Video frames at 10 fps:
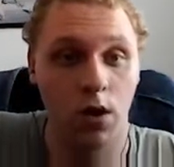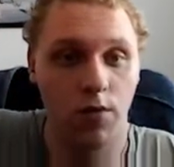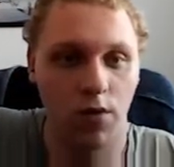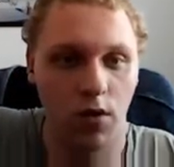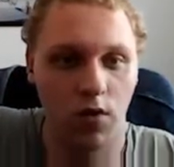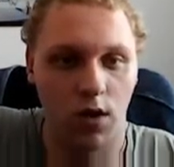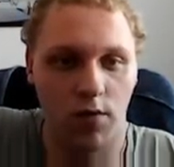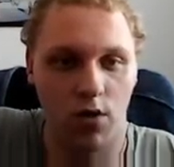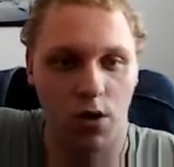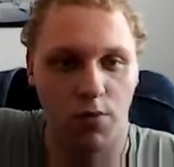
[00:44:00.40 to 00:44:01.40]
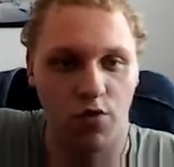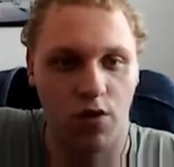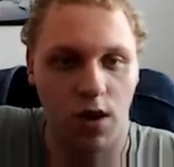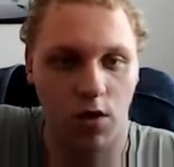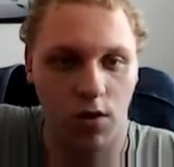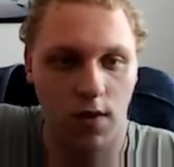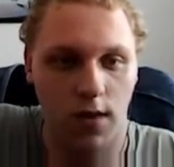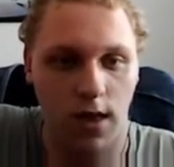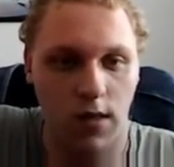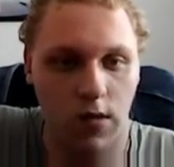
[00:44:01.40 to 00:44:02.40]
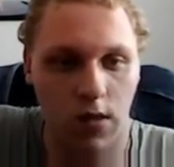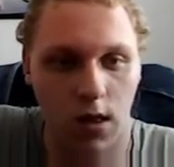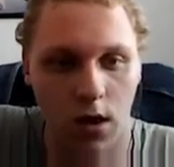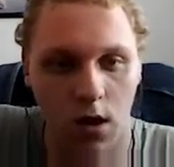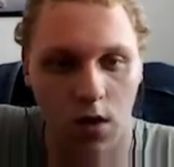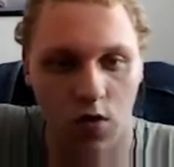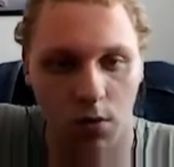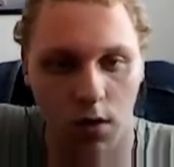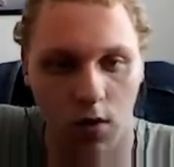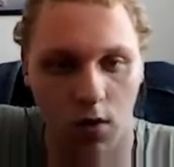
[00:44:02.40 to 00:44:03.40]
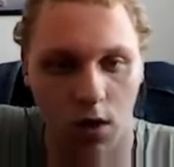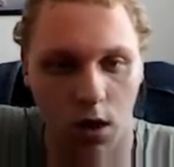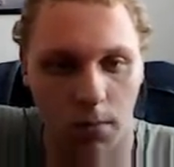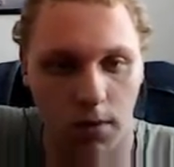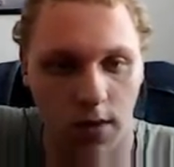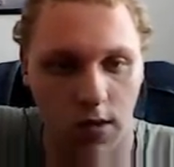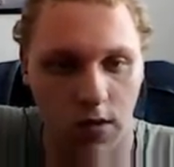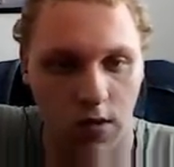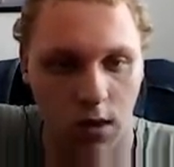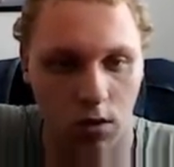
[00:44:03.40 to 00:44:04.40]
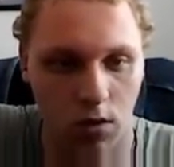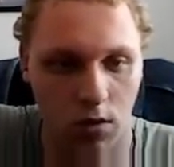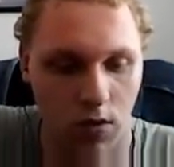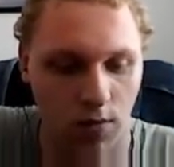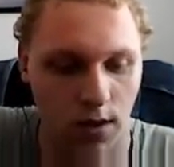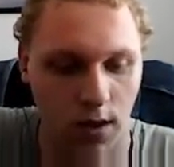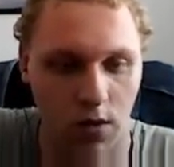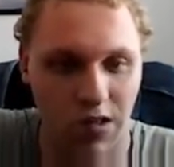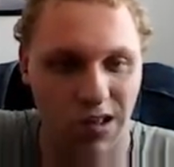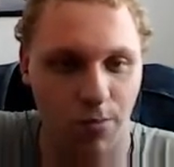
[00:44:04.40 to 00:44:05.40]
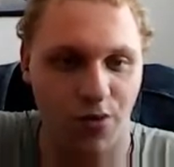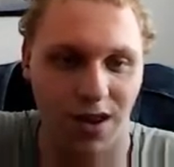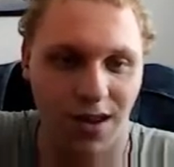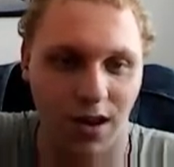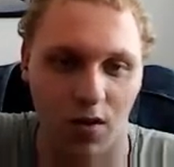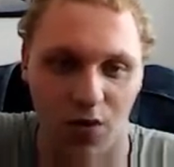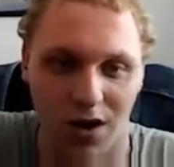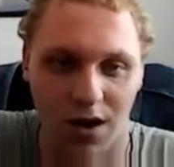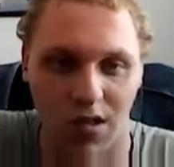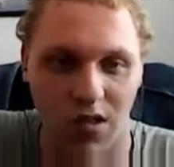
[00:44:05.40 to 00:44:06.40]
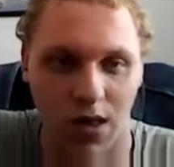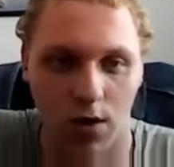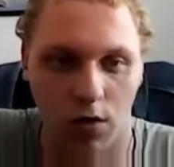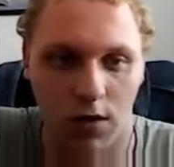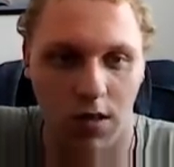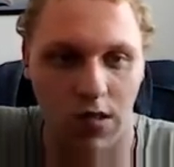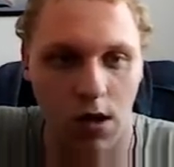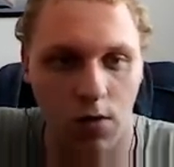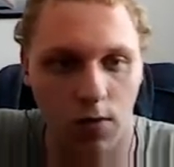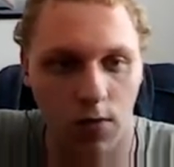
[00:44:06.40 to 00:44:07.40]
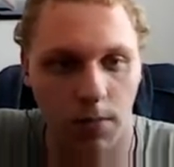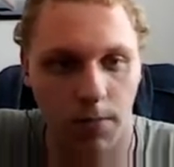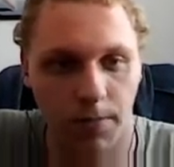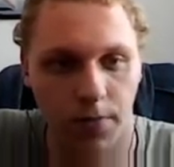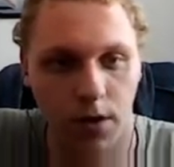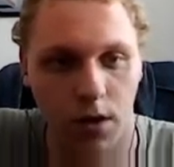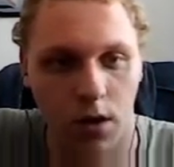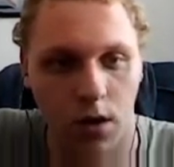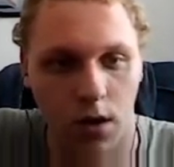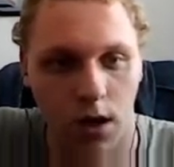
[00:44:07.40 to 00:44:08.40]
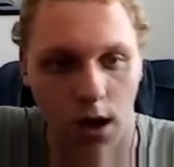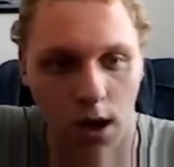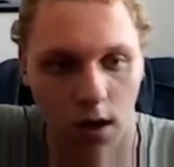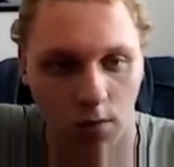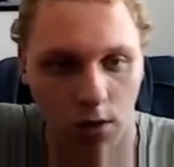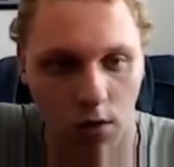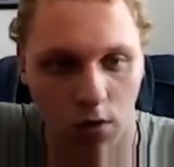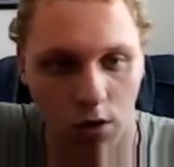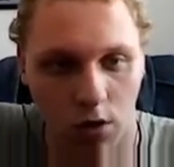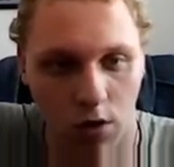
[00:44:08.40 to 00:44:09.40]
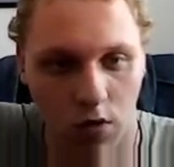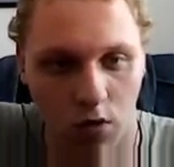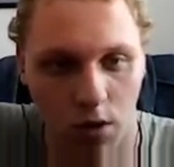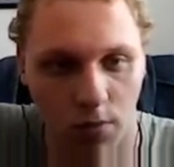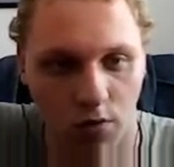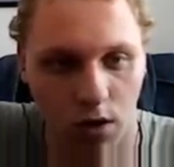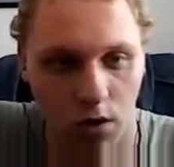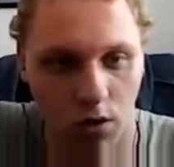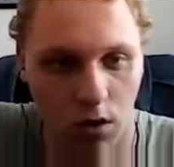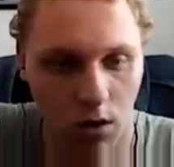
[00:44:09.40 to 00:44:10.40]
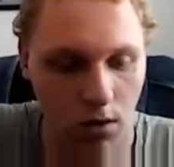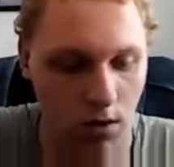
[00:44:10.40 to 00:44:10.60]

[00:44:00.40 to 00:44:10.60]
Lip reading: We're going to cover abstraction next. So I'm going to copy this section so we can separate it into another section itself. And we're going to change this to abstraction.